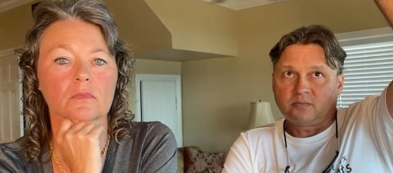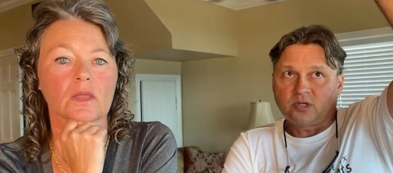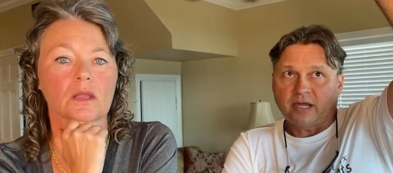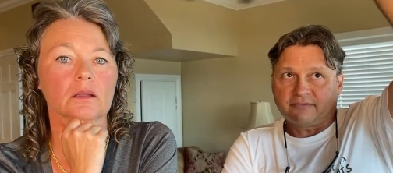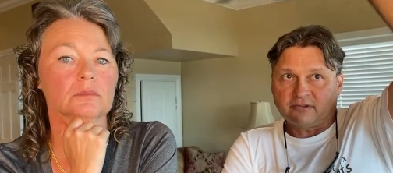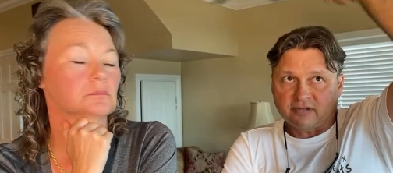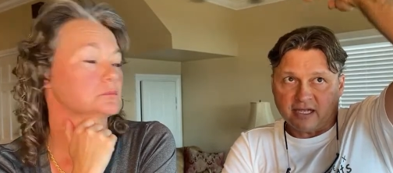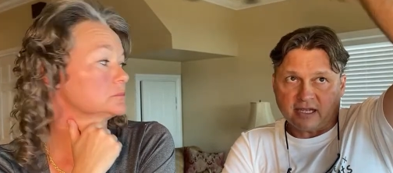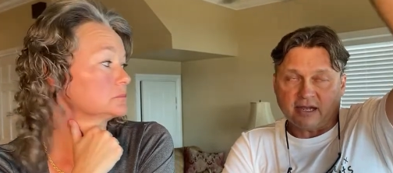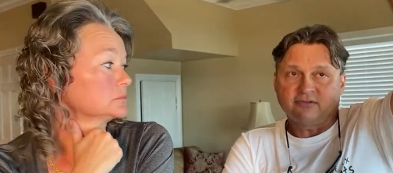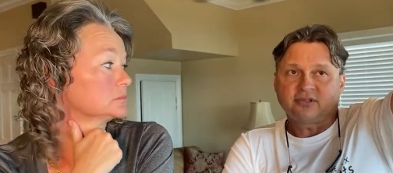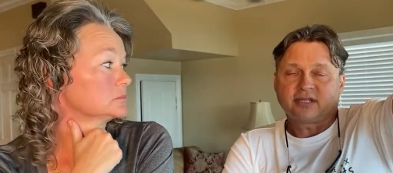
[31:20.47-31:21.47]
Speaker 1: You have to take
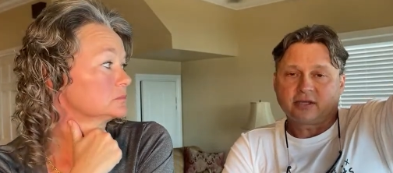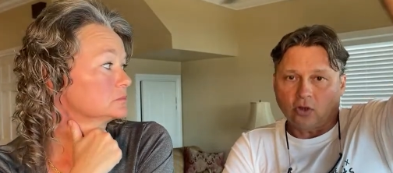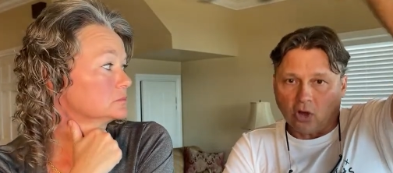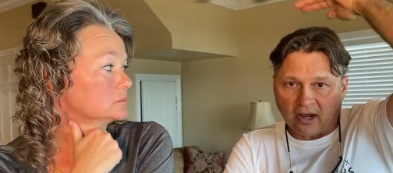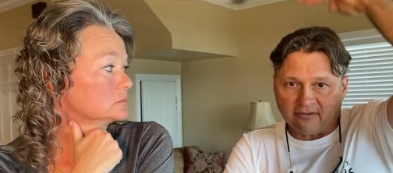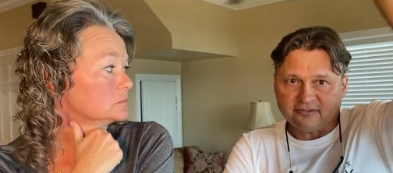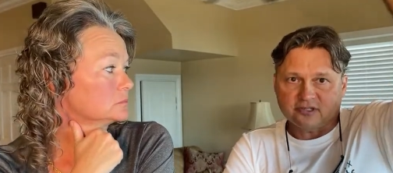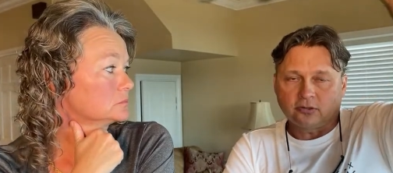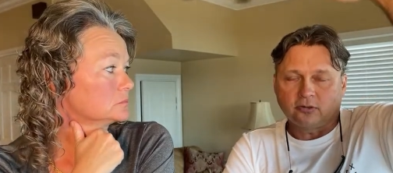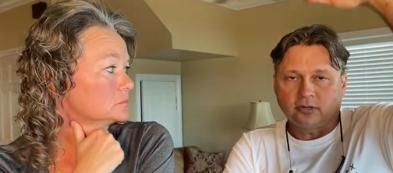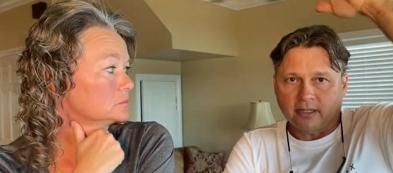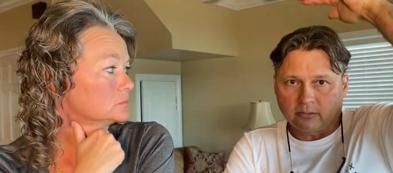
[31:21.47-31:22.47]
everything off.
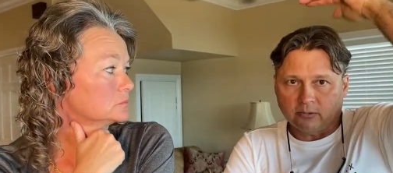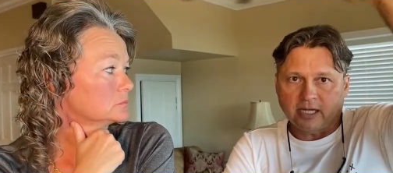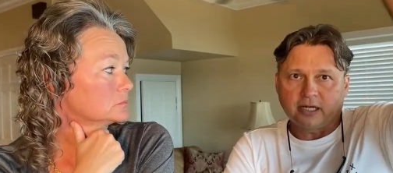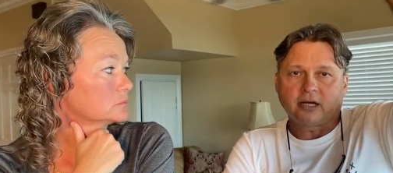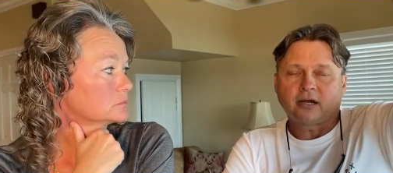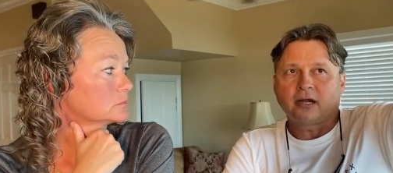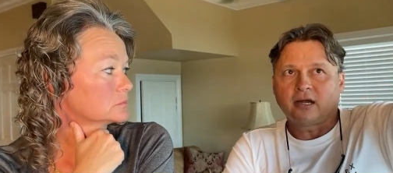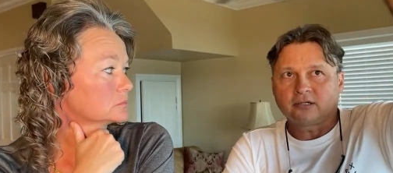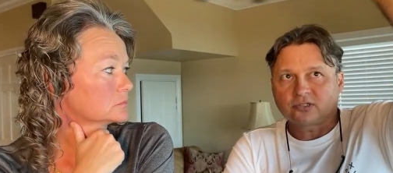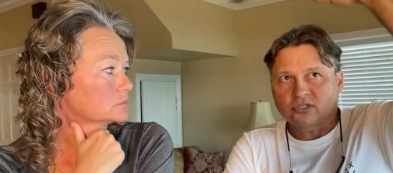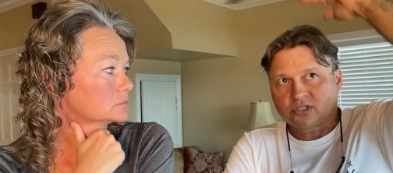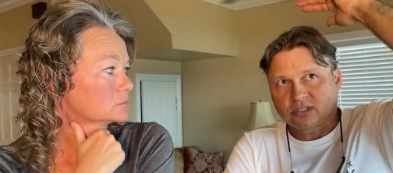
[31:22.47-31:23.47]
So a radar
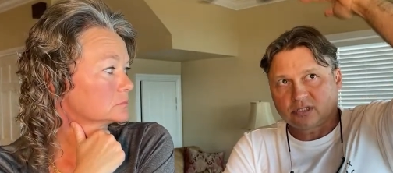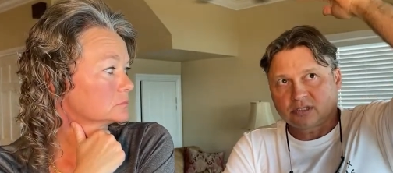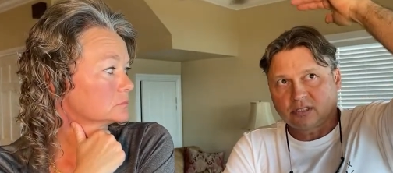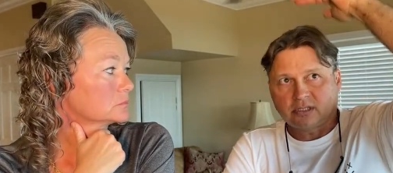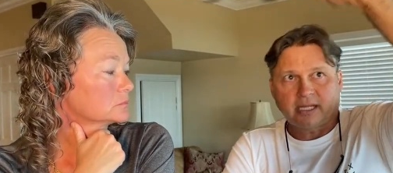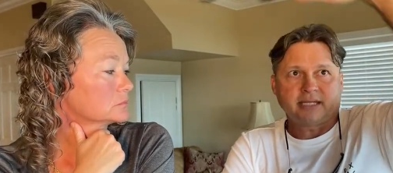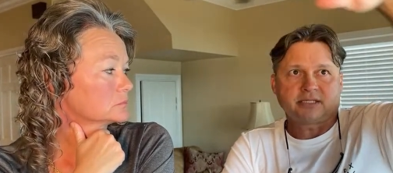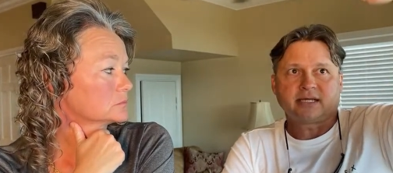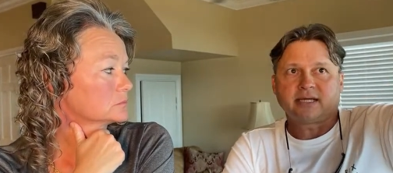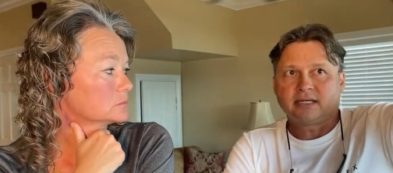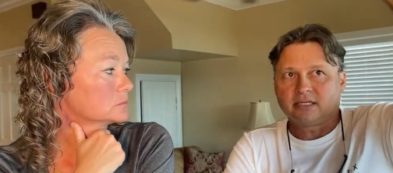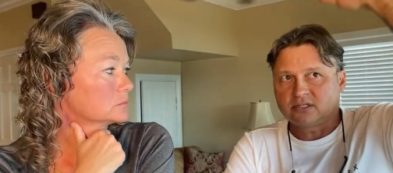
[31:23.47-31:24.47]
arch,
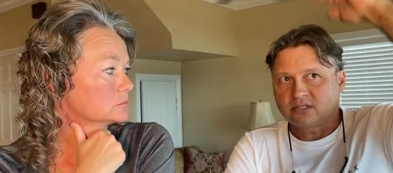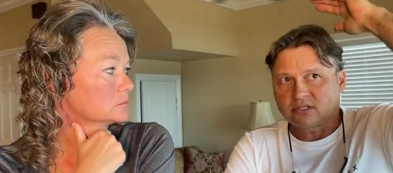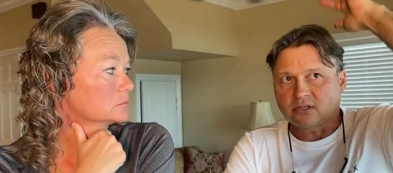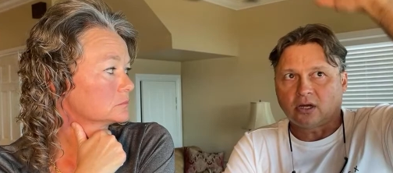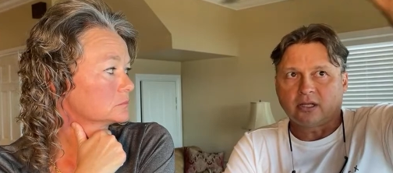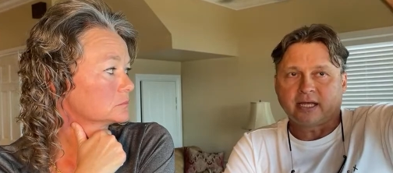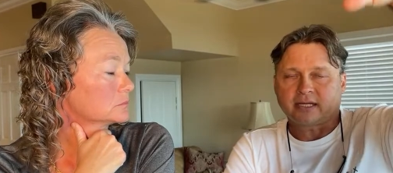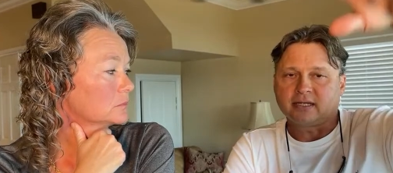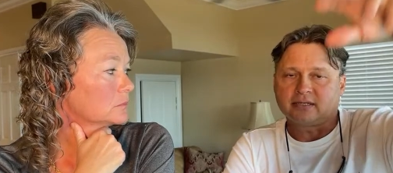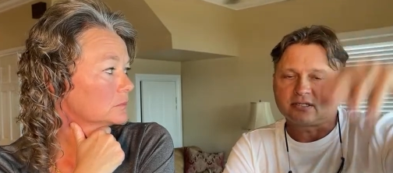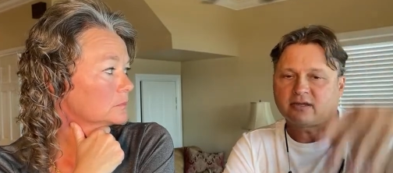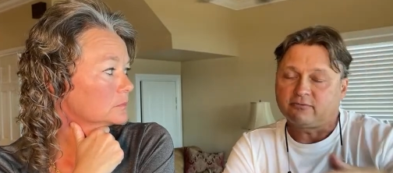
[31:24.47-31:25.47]
antennas, all that
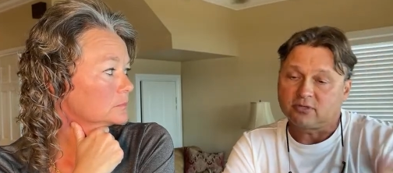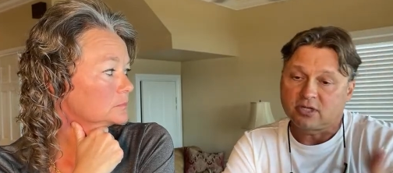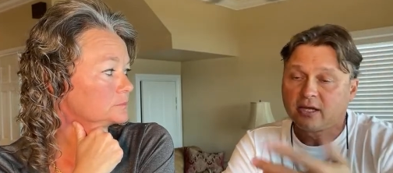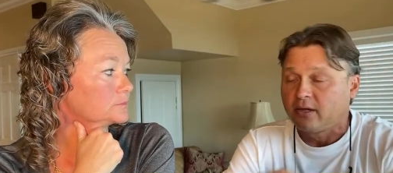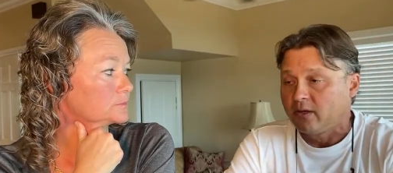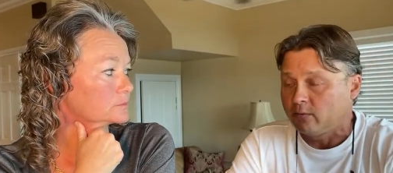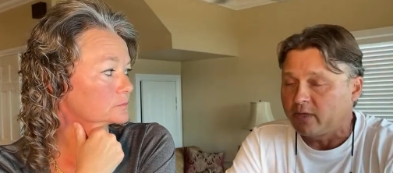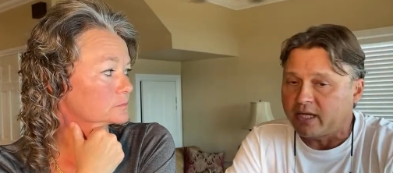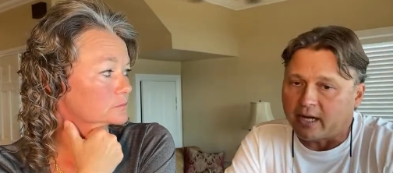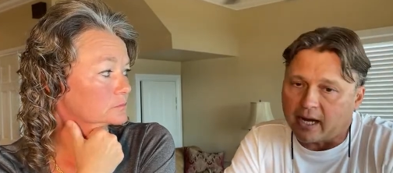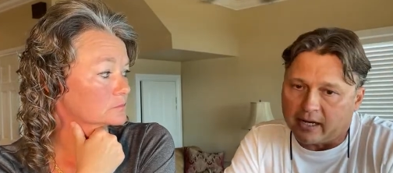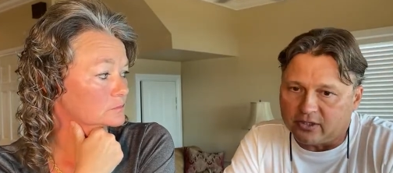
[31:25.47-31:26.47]
kind of stuff, which we
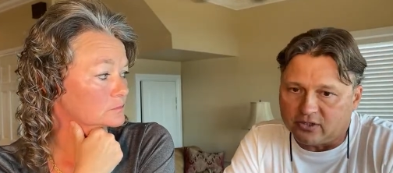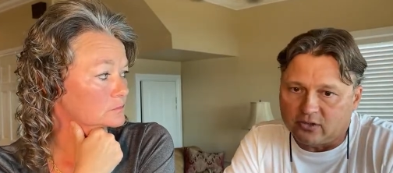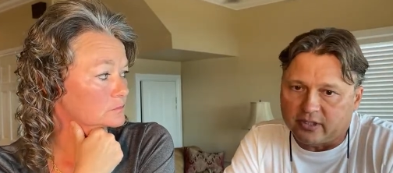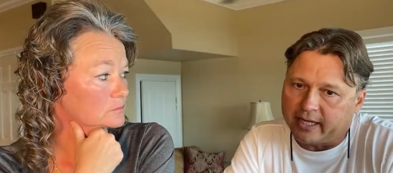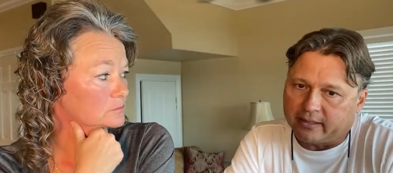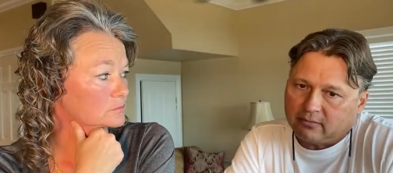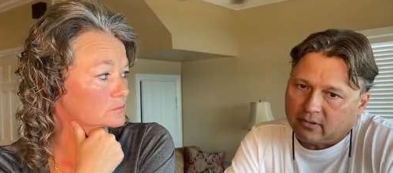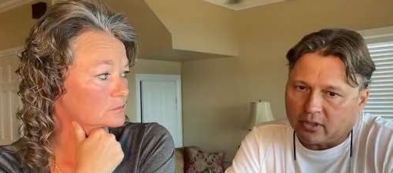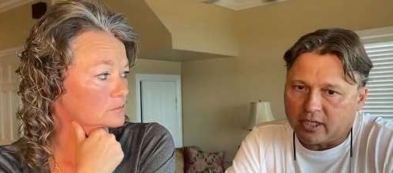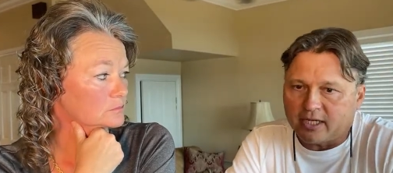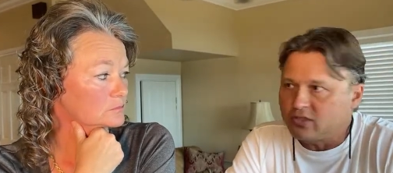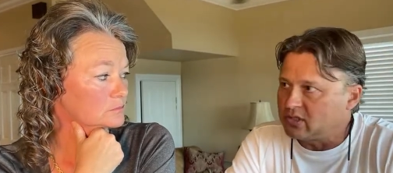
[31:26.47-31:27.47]
get hired to do that
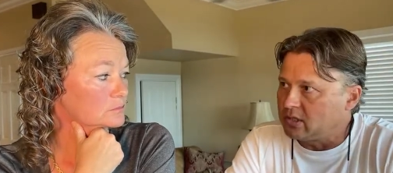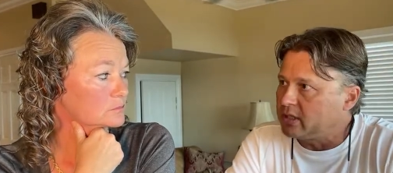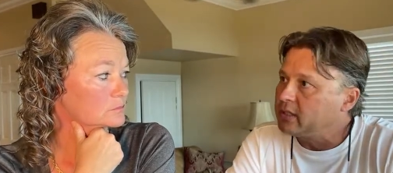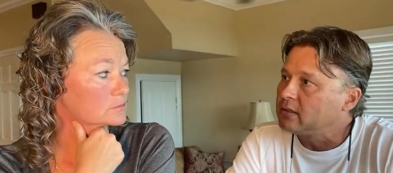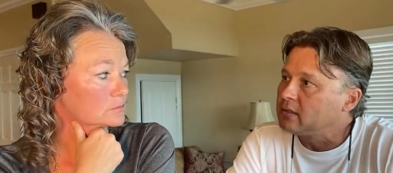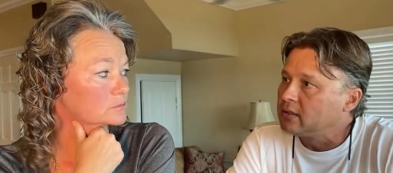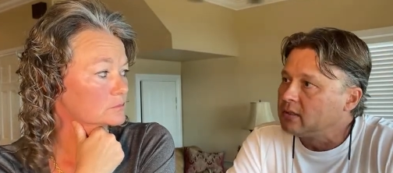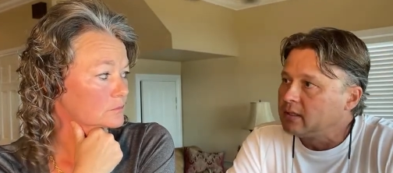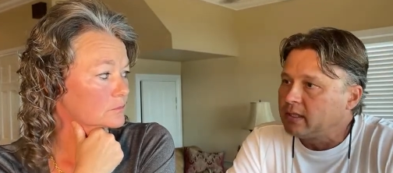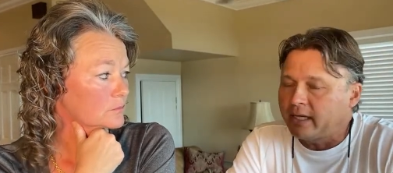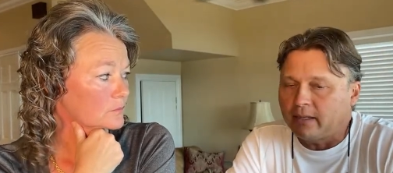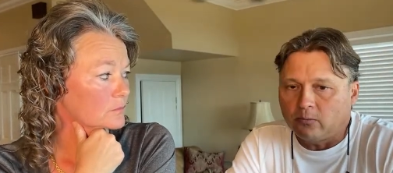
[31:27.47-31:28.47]
occasionally.
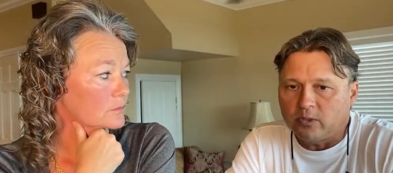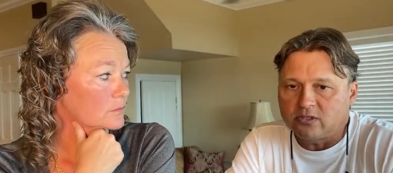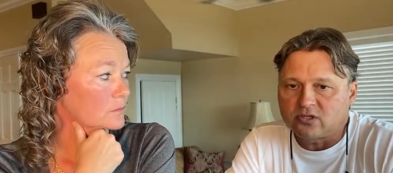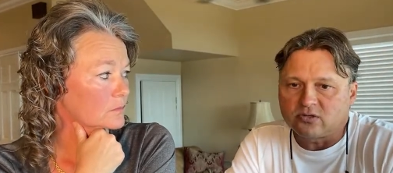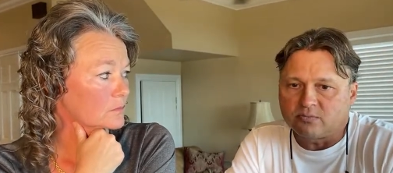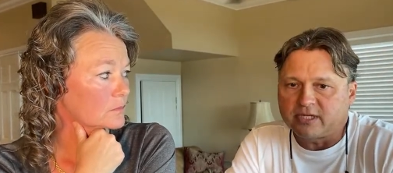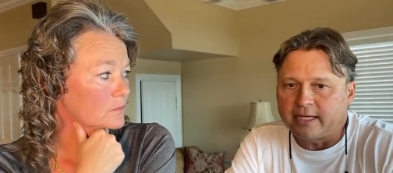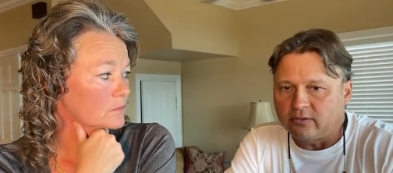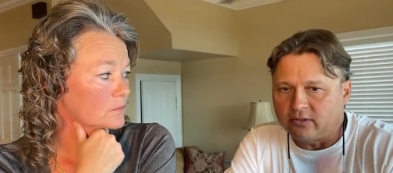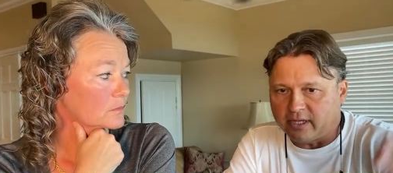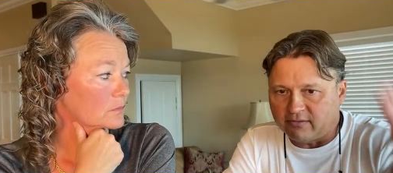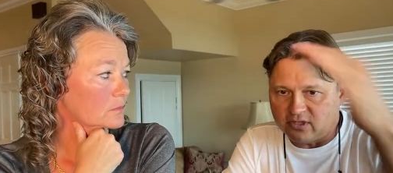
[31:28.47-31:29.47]
And we strip
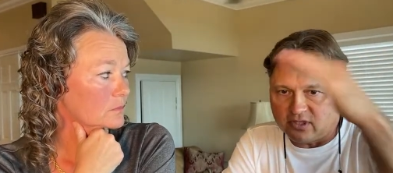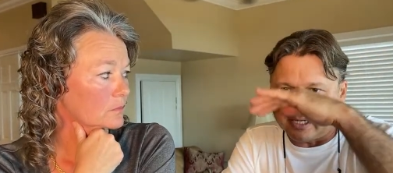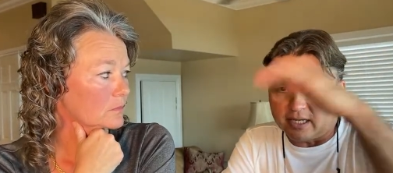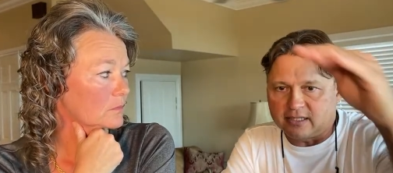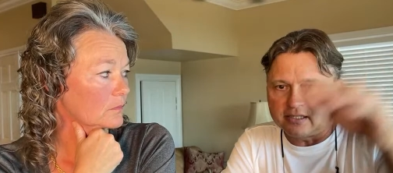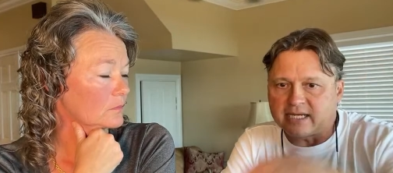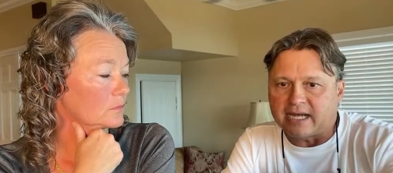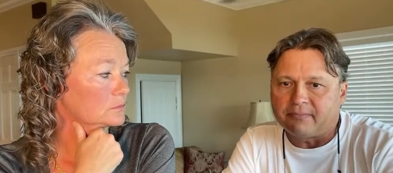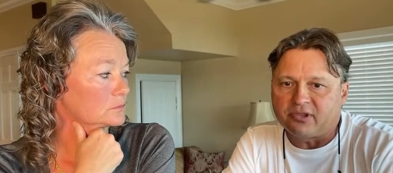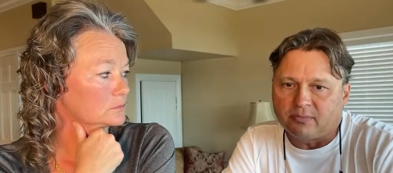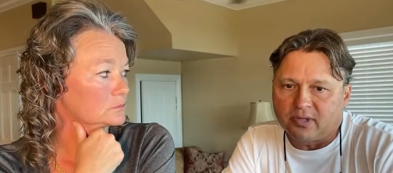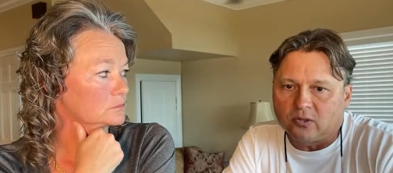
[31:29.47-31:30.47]
down everything on the top
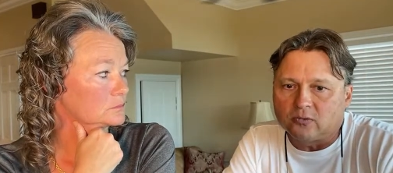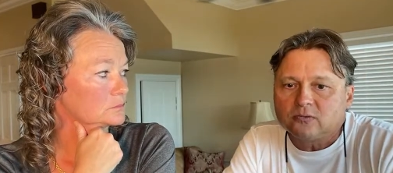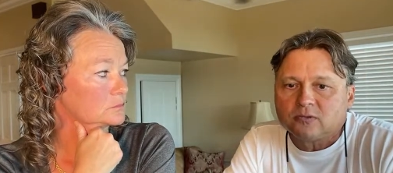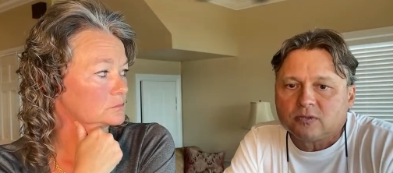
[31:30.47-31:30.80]
of the boat.